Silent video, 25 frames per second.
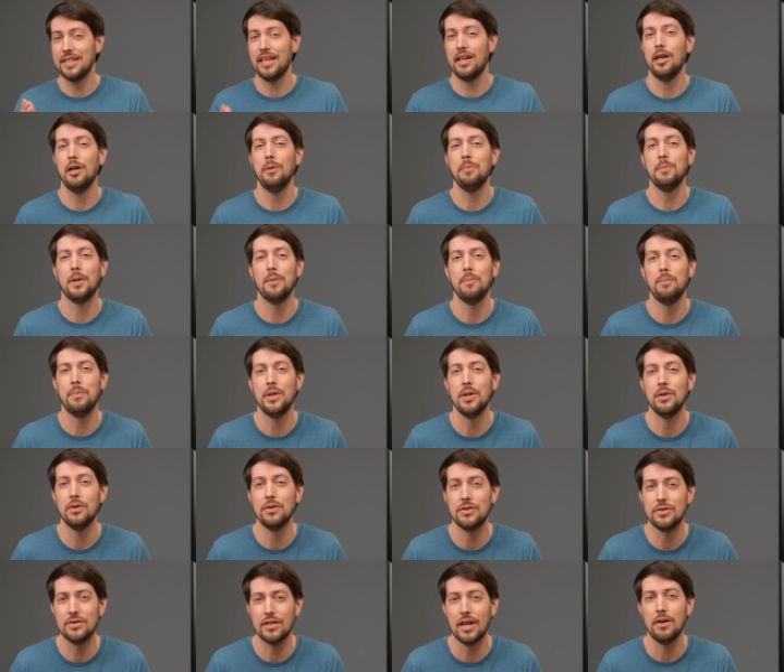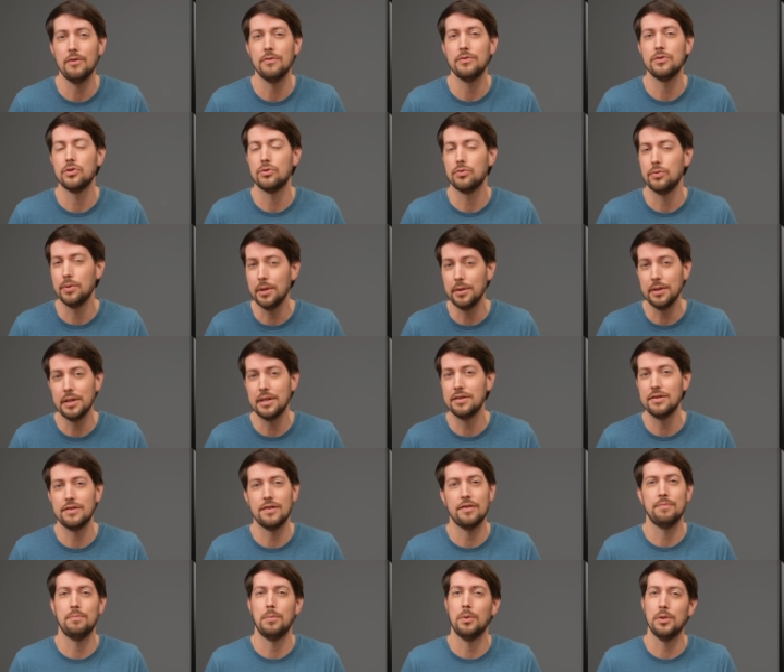to help computers solve
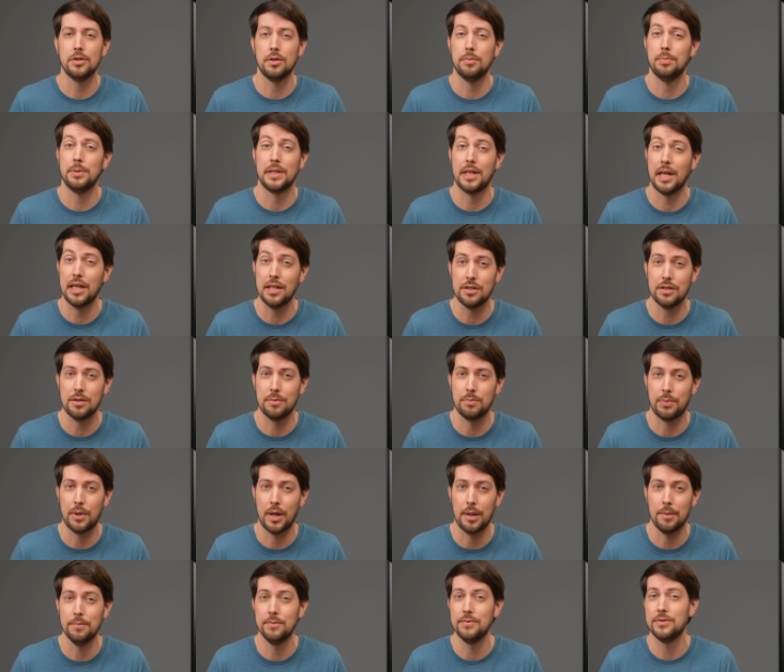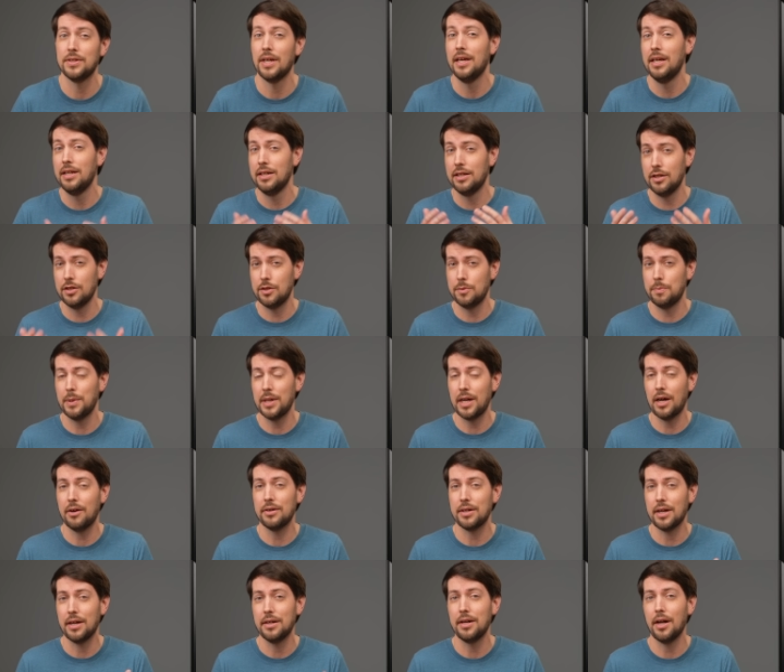trillions of multiplication problems to spit
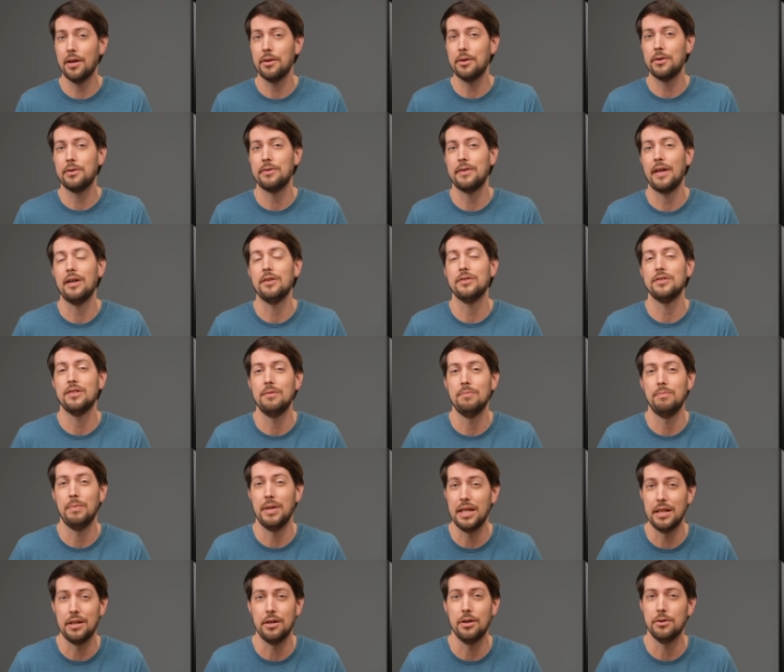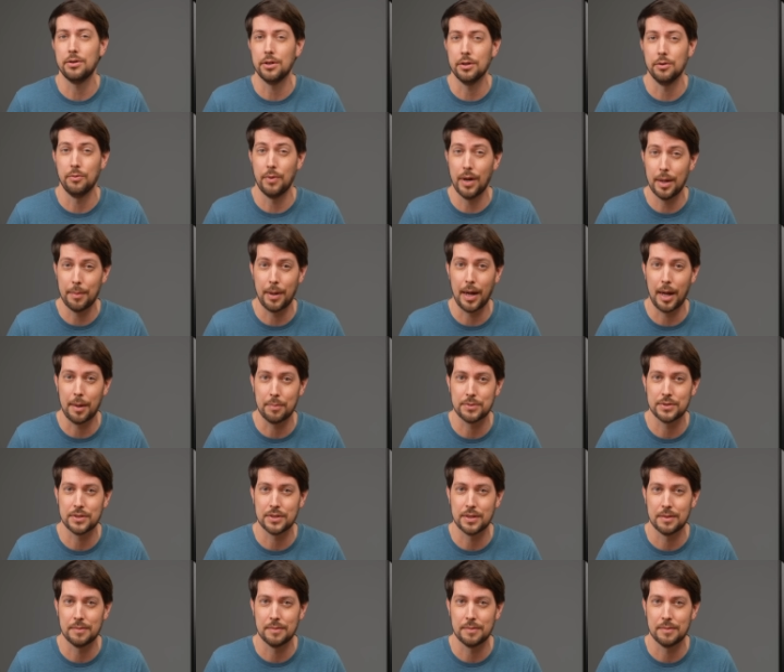out another thousand mediocre web apps.